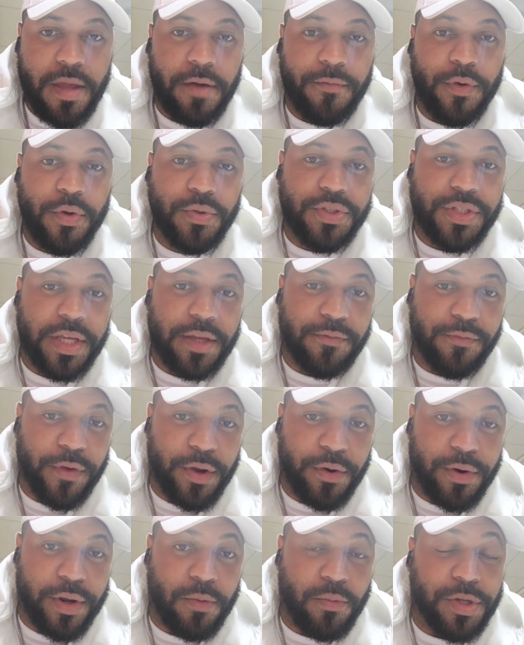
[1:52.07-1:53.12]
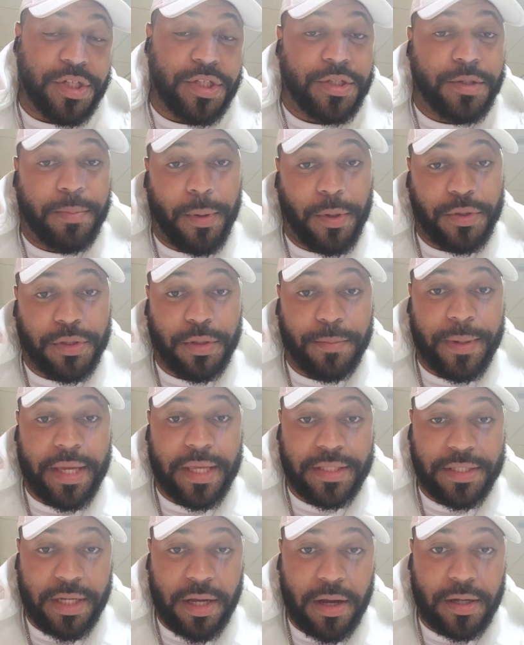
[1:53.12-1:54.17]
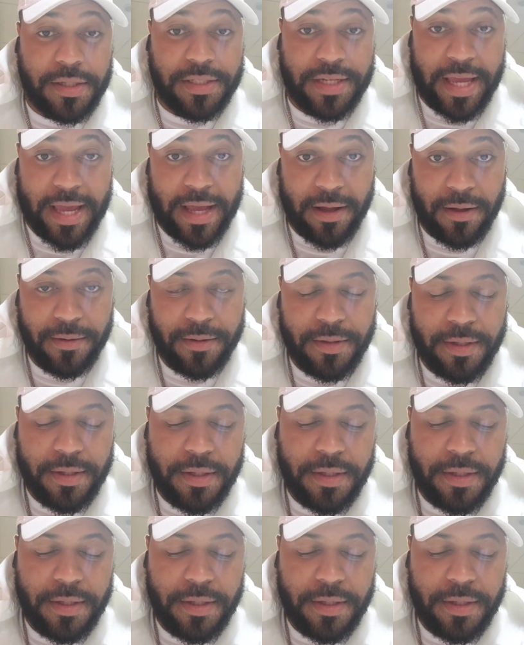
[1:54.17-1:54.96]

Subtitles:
of Usyk Fury, which is supposed to be in talks now.